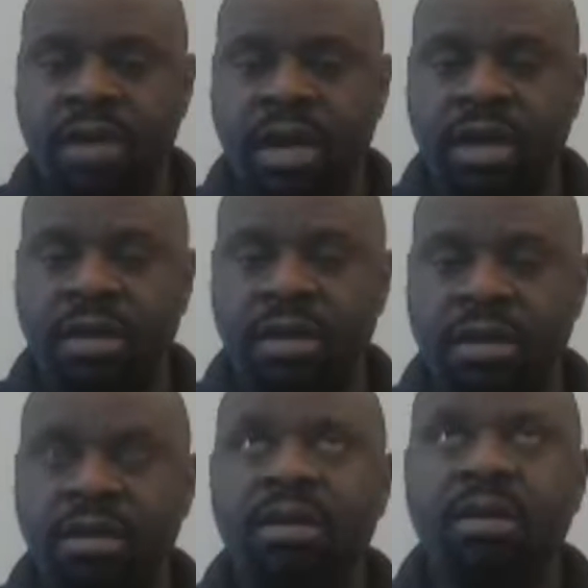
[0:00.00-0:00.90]
Oh, okay.
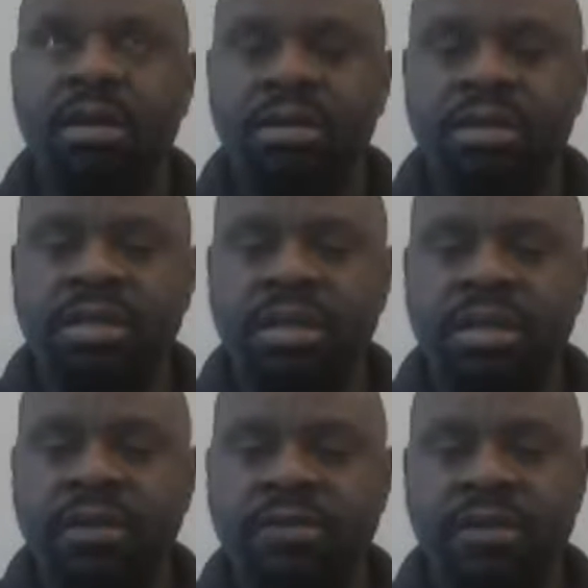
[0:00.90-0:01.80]

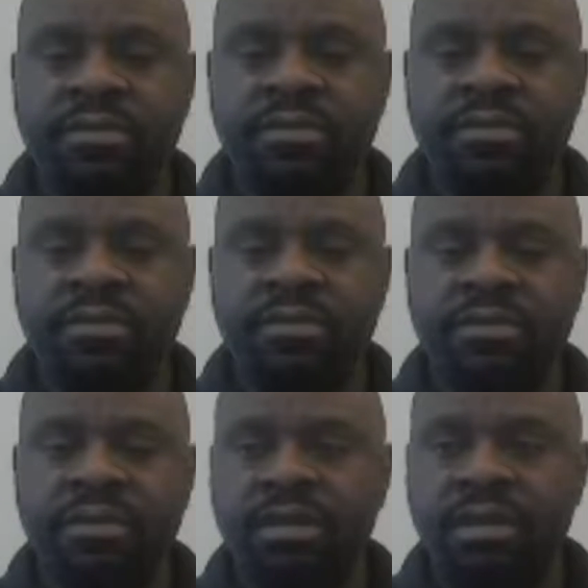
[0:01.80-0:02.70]
Is this thing
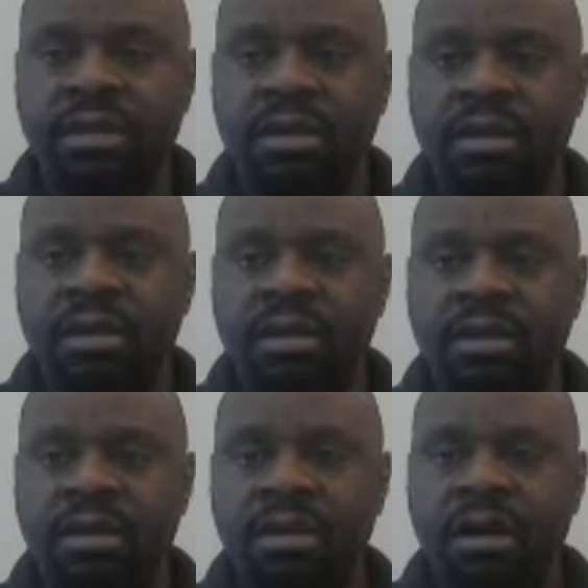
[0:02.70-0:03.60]
frozen?
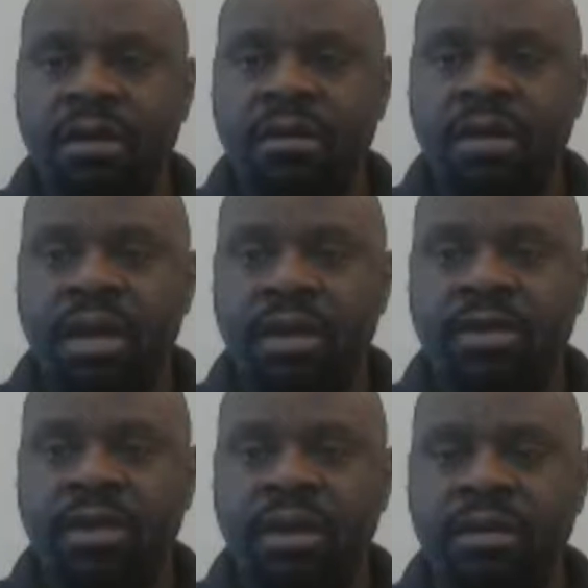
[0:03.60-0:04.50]
Oh, okay.
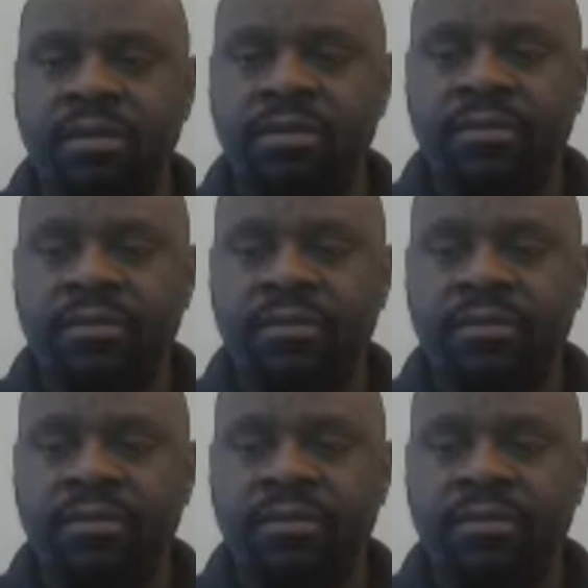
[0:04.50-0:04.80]
There we go.